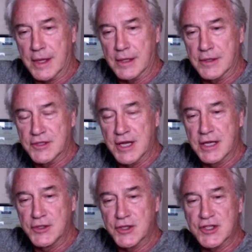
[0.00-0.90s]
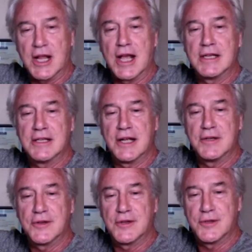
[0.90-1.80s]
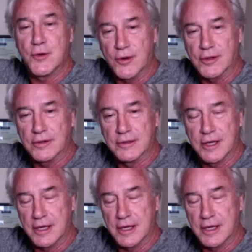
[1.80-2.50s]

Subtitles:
saying, "Just slide it under the door."